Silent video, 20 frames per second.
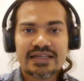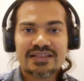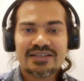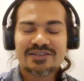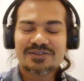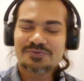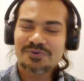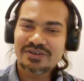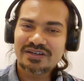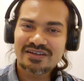
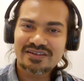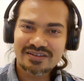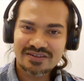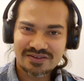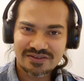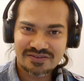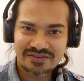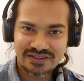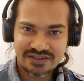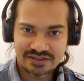There's very
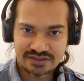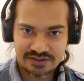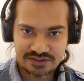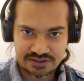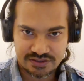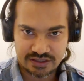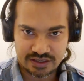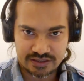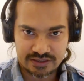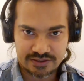little research
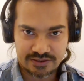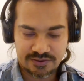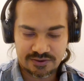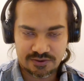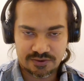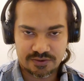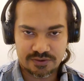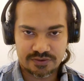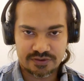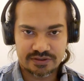done
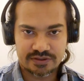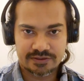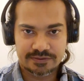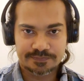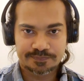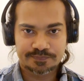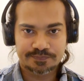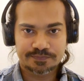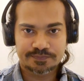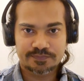
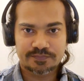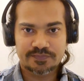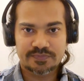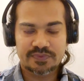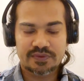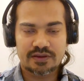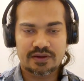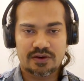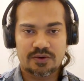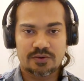
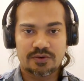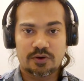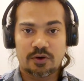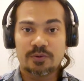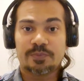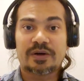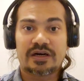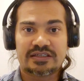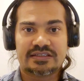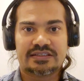
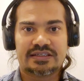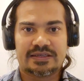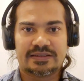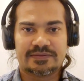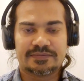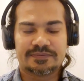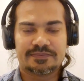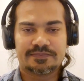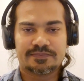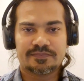on Pakistan,
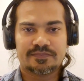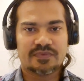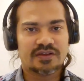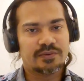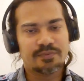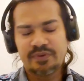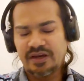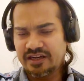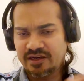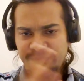
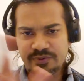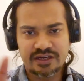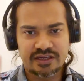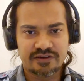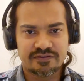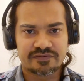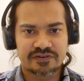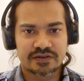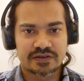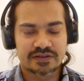may it be
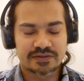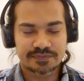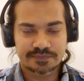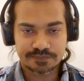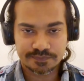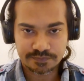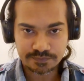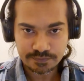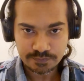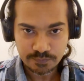any field.
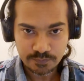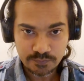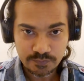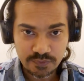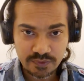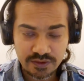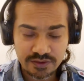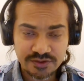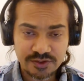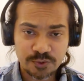
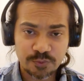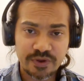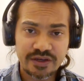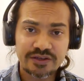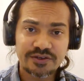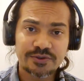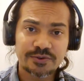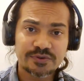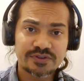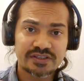So when
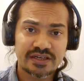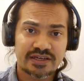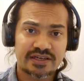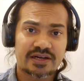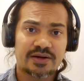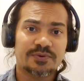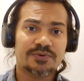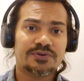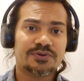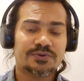you set
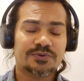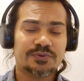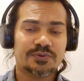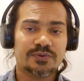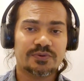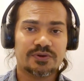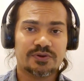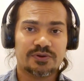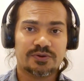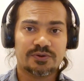out to
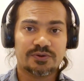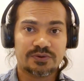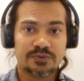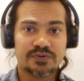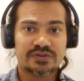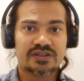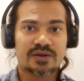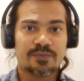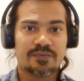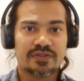do
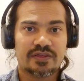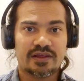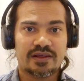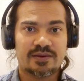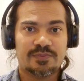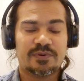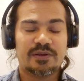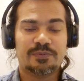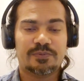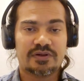something,
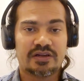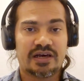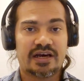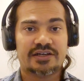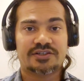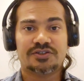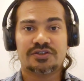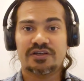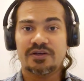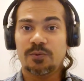people
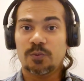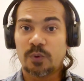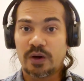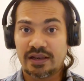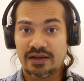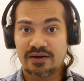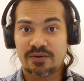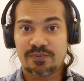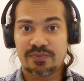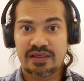actually
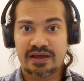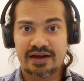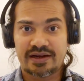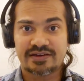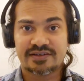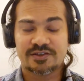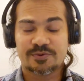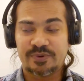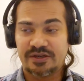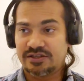welcome that,
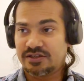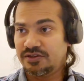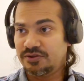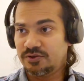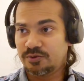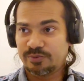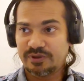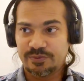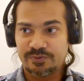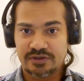especially
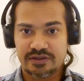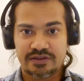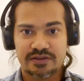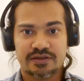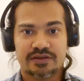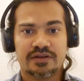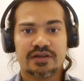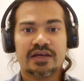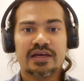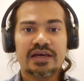people
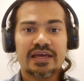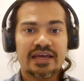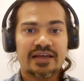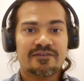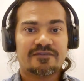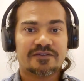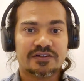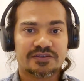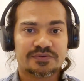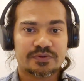in
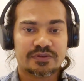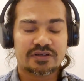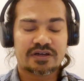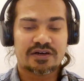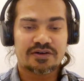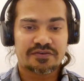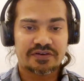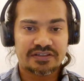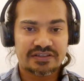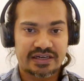first world
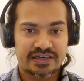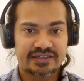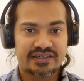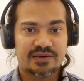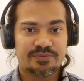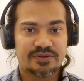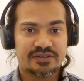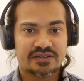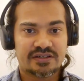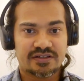countries,
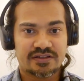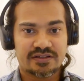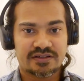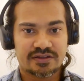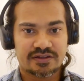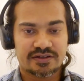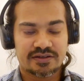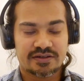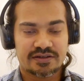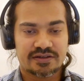academics
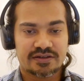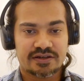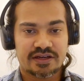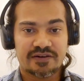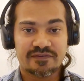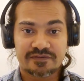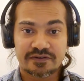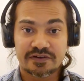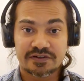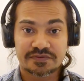
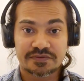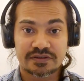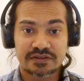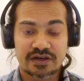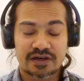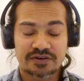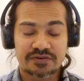in first world